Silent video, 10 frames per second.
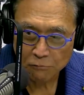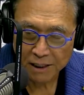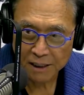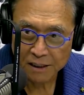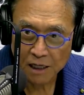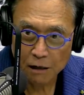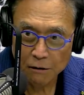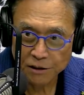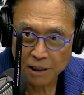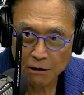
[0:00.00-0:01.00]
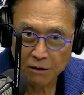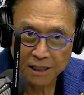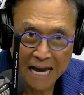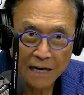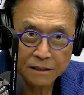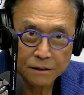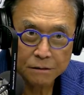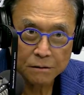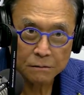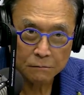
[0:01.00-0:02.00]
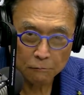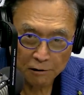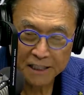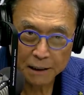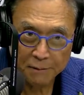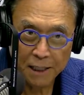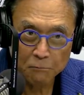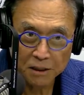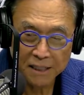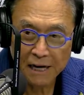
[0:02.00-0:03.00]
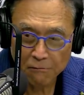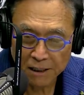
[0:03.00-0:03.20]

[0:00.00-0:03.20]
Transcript: we encourage our guests to recommend what they